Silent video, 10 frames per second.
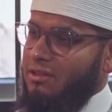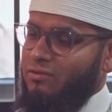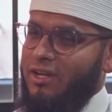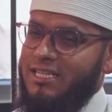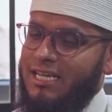the
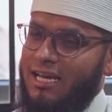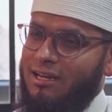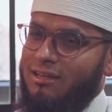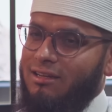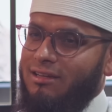fez
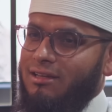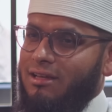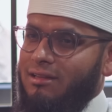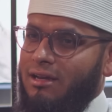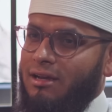hat
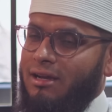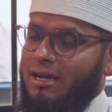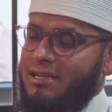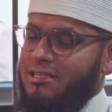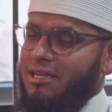
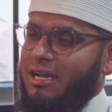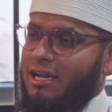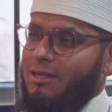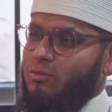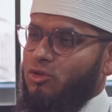that Azhari
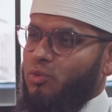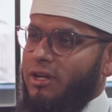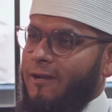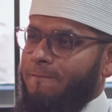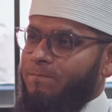alim would
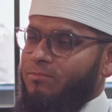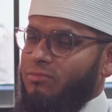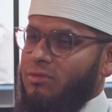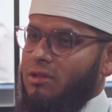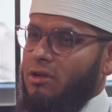wear,
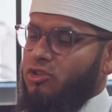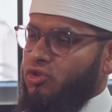a